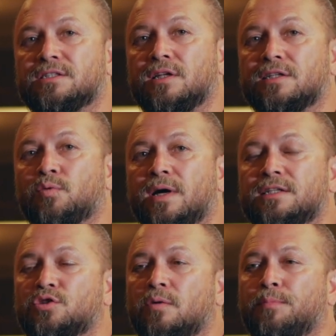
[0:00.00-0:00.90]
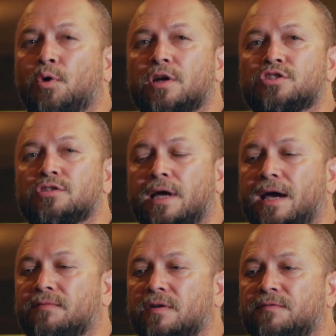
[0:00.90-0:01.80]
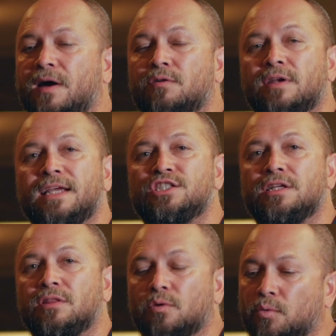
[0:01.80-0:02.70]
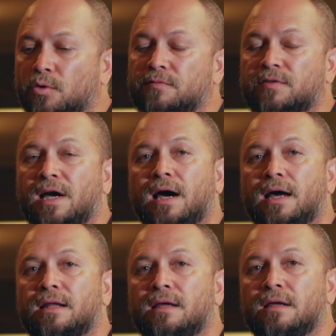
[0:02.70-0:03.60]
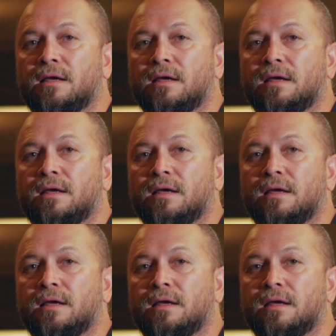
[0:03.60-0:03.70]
See, that's why it's so important to have a foundation in the Word of God.